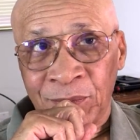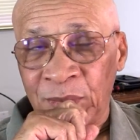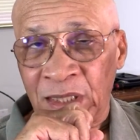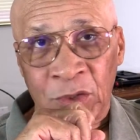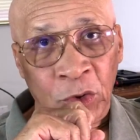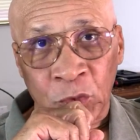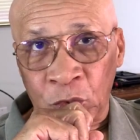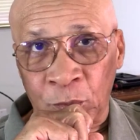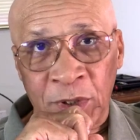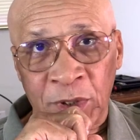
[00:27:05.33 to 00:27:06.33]
they're not going
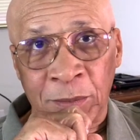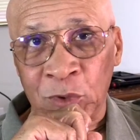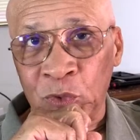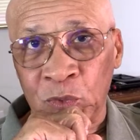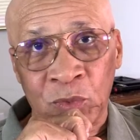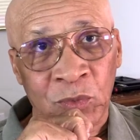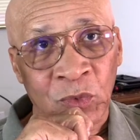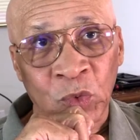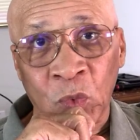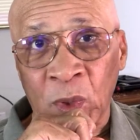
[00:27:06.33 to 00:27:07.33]
to be able to
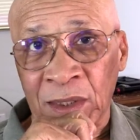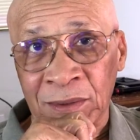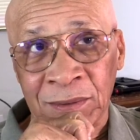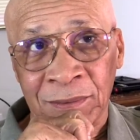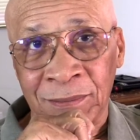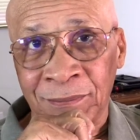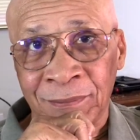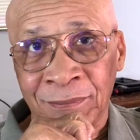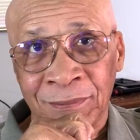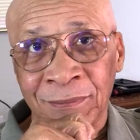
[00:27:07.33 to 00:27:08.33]
quell
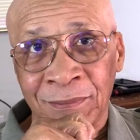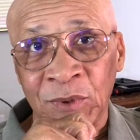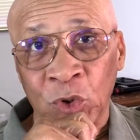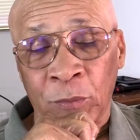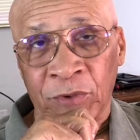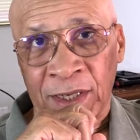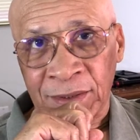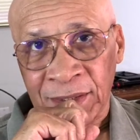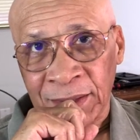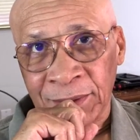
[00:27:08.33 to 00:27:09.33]
the
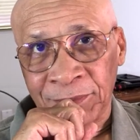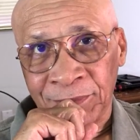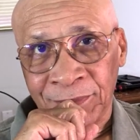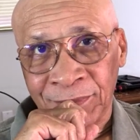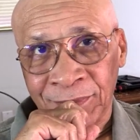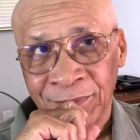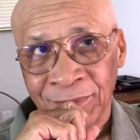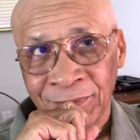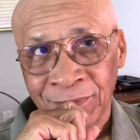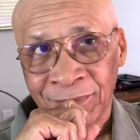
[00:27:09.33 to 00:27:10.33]
uprising.
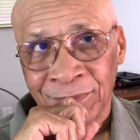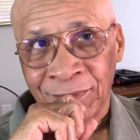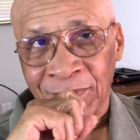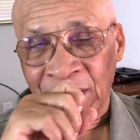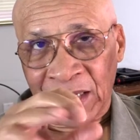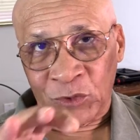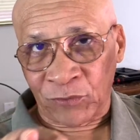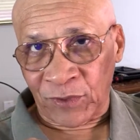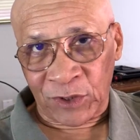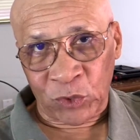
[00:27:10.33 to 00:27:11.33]
I don't
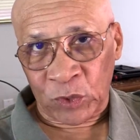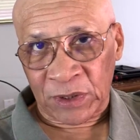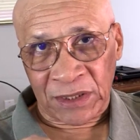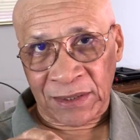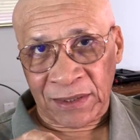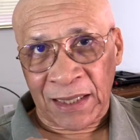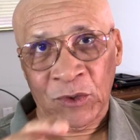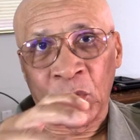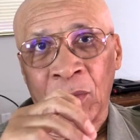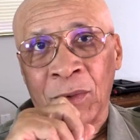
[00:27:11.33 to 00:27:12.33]
feel it's going to take that
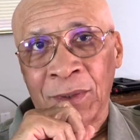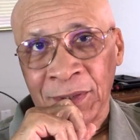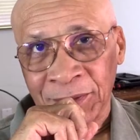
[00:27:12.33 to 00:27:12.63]
long.